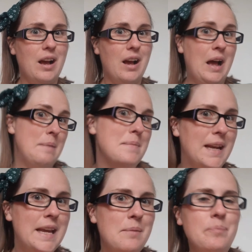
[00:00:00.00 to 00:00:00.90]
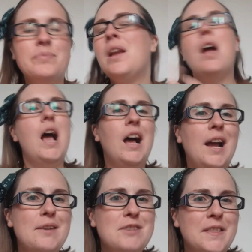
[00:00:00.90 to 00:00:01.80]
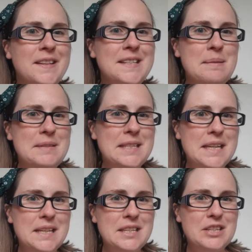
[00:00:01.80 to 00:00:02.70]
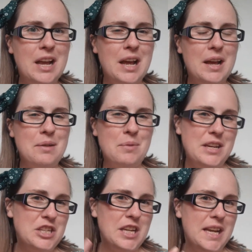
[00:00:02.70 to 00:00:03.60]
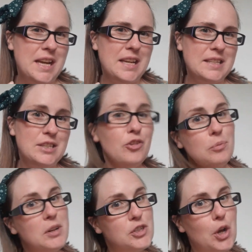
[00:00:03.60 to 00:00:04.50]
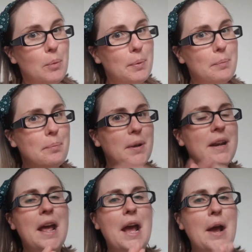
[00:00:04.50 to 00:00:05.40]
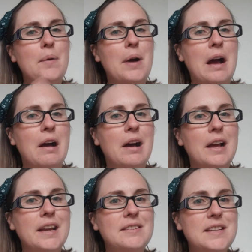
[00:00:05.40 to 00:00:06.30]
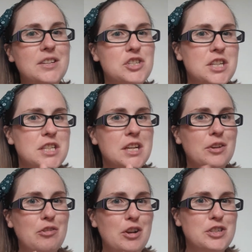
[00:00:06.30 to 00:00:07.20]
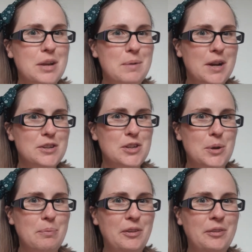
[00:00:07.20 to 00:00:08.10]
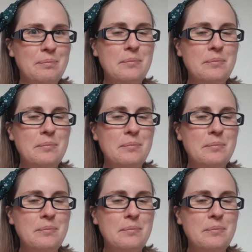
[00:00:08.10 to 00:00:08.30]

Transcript: I'm Millie. I run the Slip Stitch, which used to be a shop, but now I teach knitting and crochet workshops,